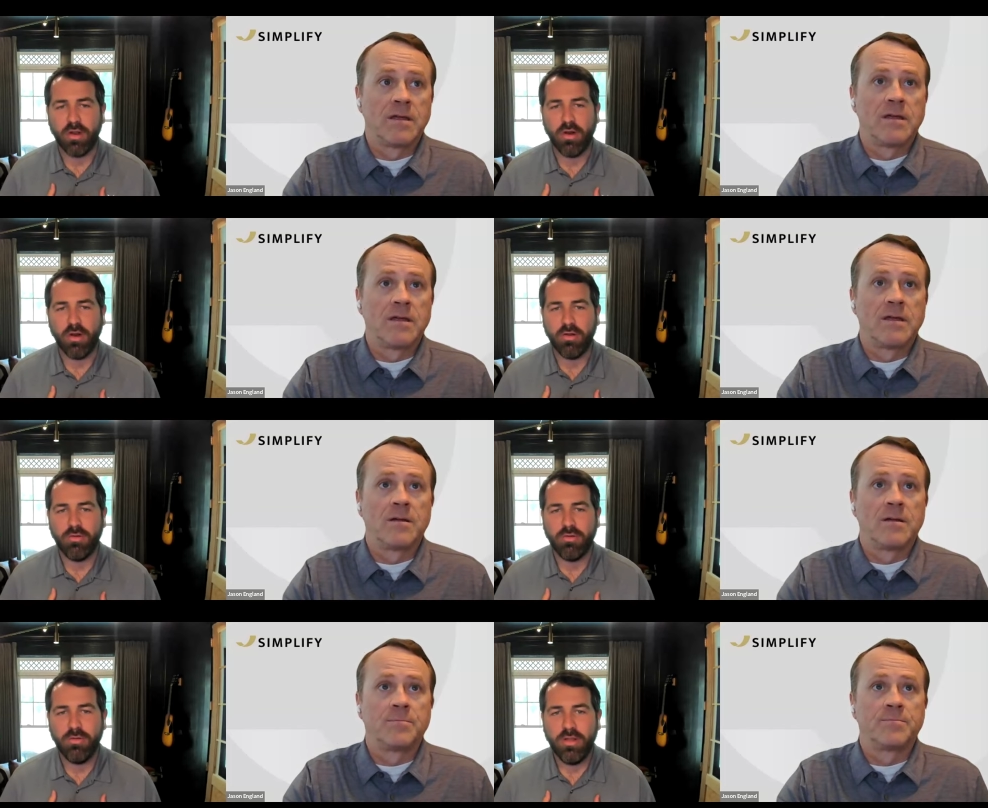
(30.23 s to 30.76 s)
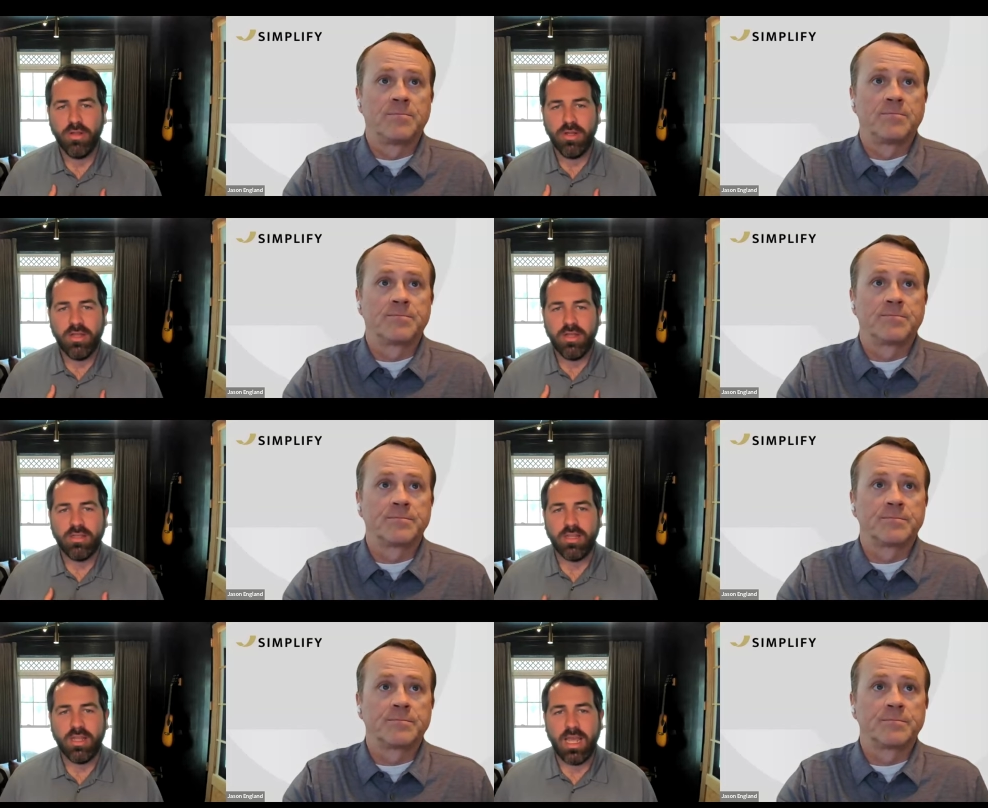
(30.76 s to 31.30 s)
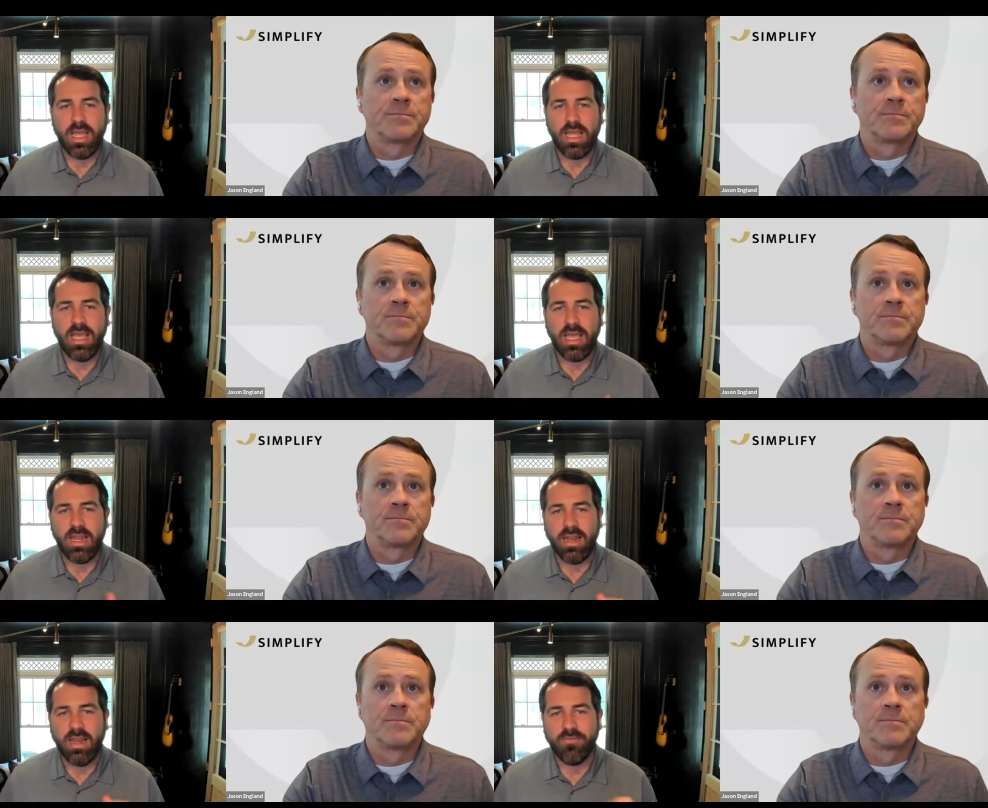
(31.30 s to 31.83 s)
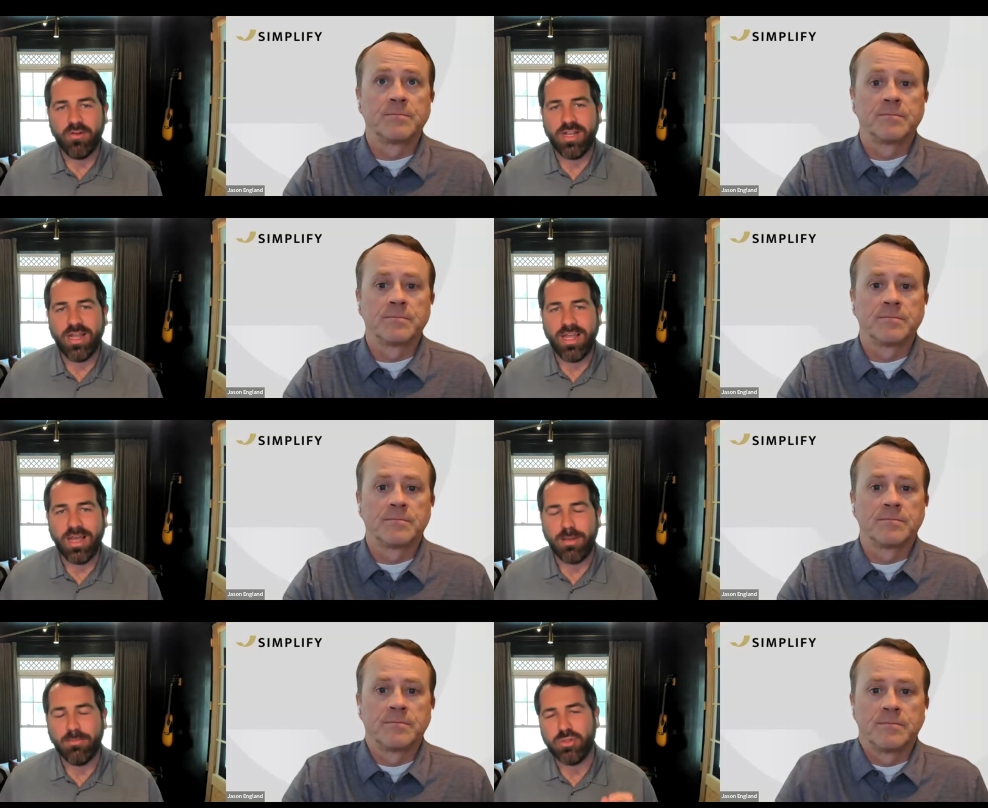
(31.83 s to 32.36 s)
Speaker 1: McArdle. Today and every
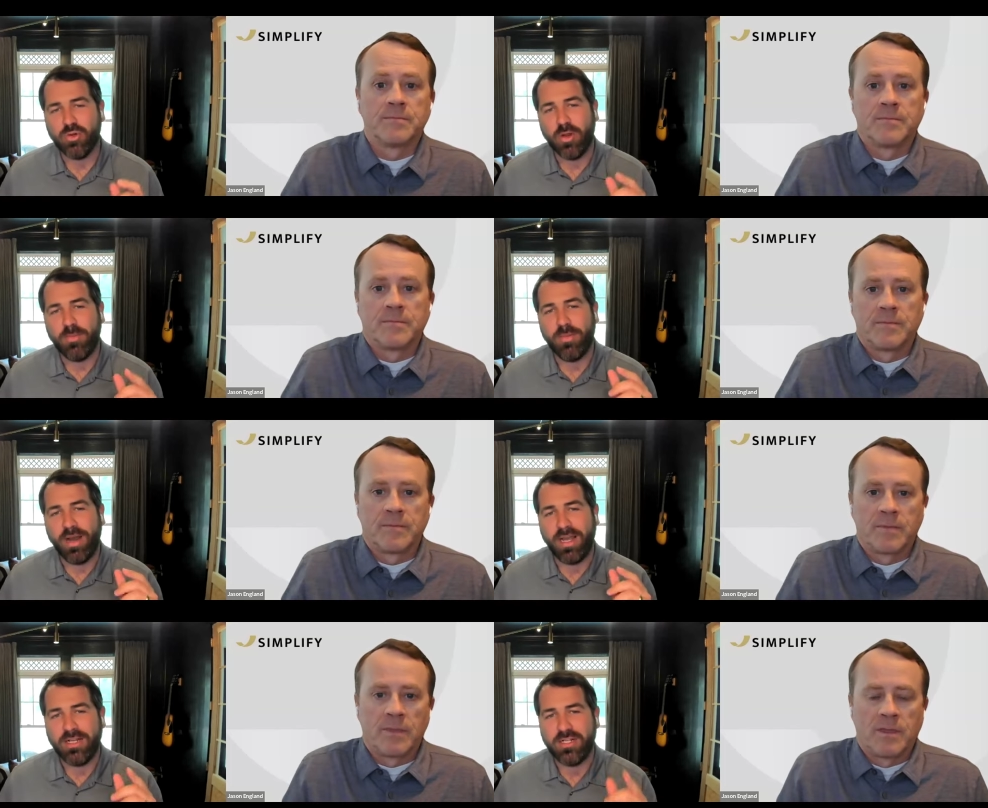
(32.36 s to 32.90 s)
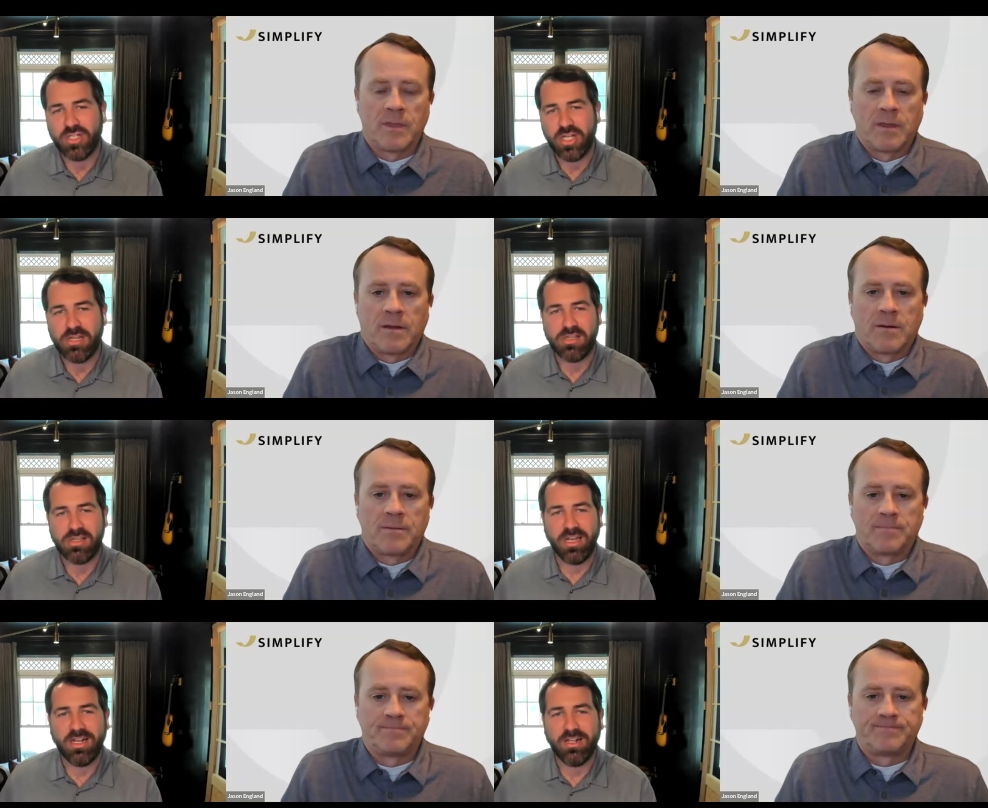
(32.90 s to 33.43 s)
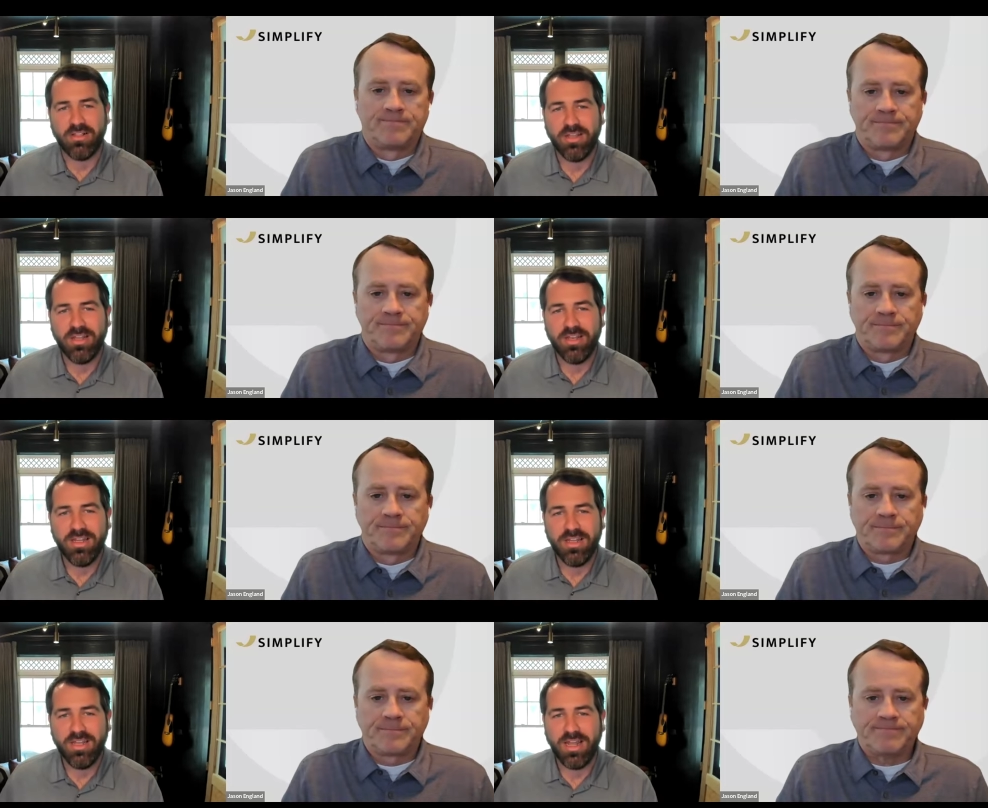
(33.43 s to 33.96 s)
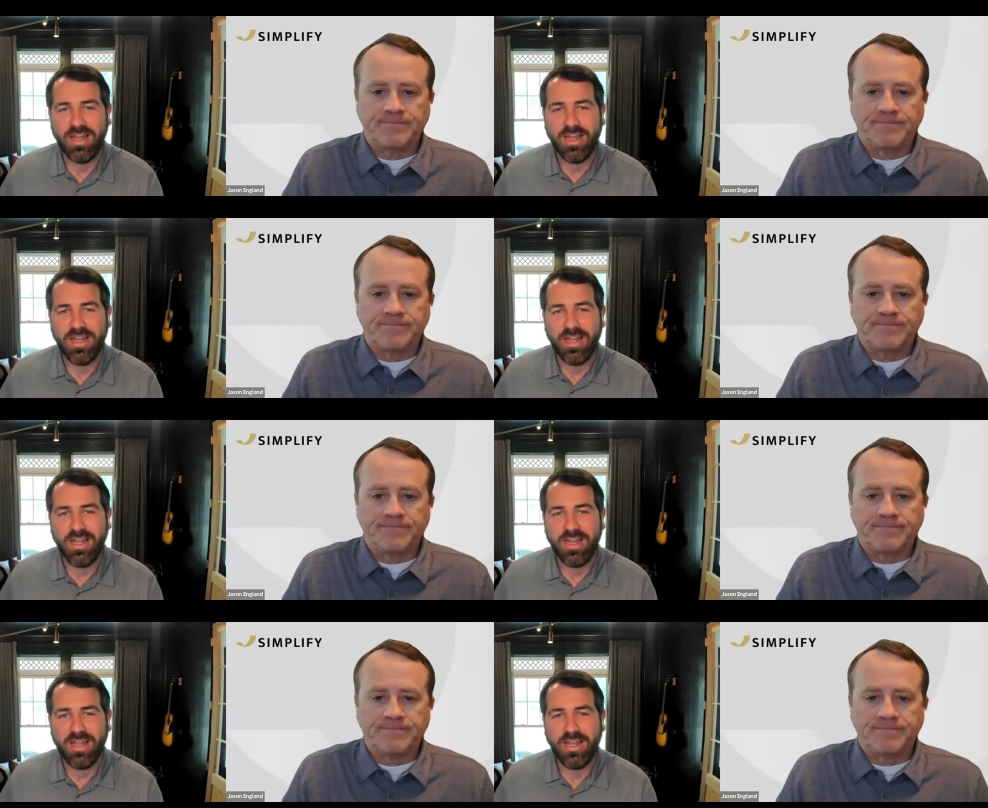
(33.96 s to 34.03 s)
day, I'm joined by Jason England